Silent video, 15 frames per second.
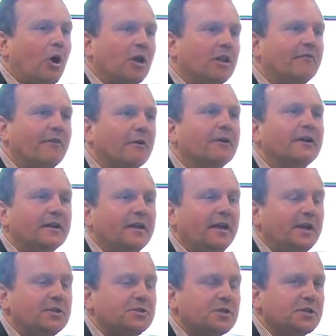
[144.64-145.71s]
all of our
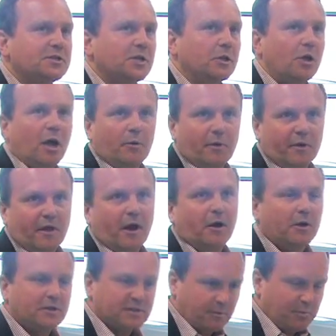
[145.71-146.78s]
indications, along with
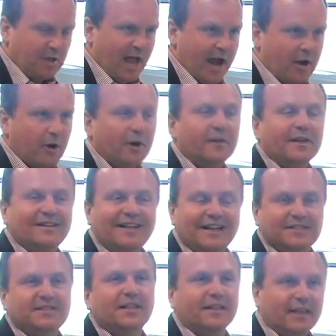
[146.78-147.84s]
our supplier and the
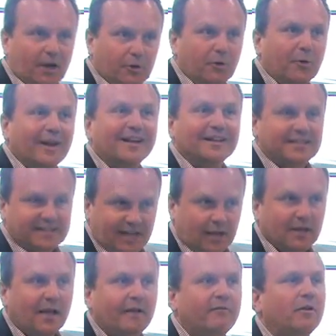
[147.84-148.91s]
tests that they're doing at a
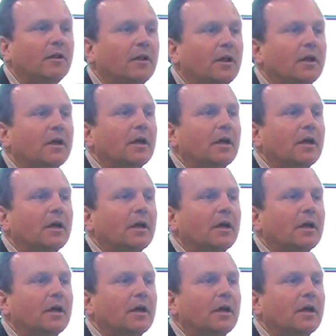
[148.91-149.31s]
cell level,